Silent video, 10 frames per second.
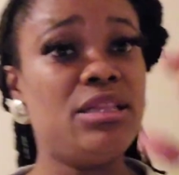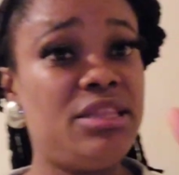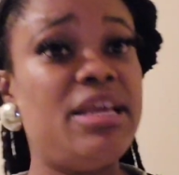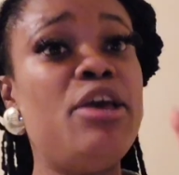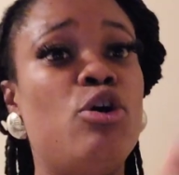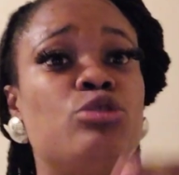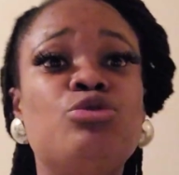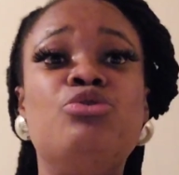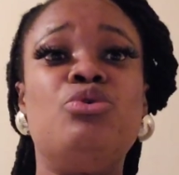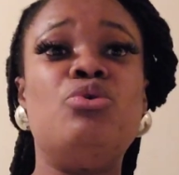They
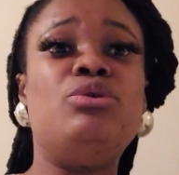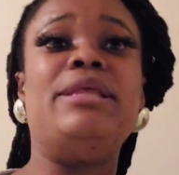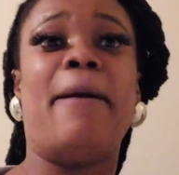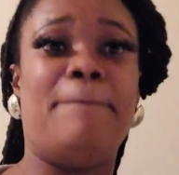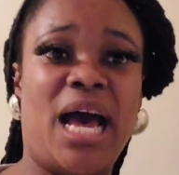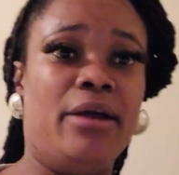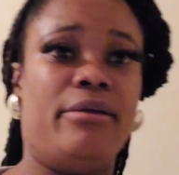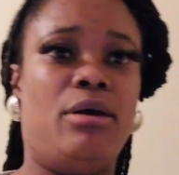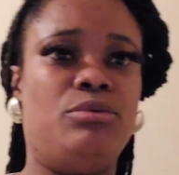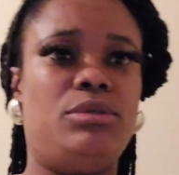also know their background.